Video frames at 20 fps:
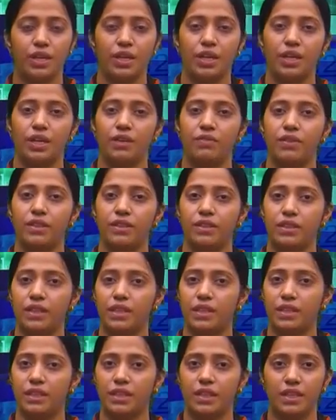If in the
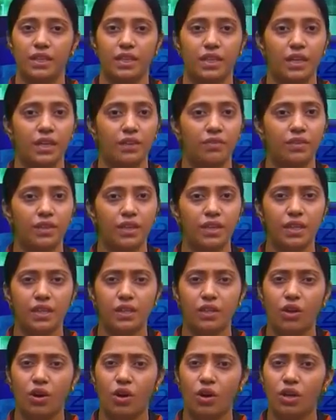integral any
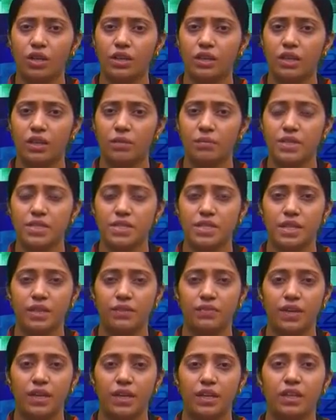log term is
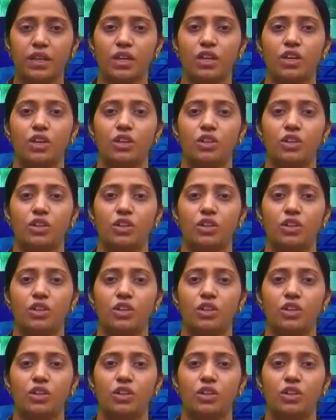given,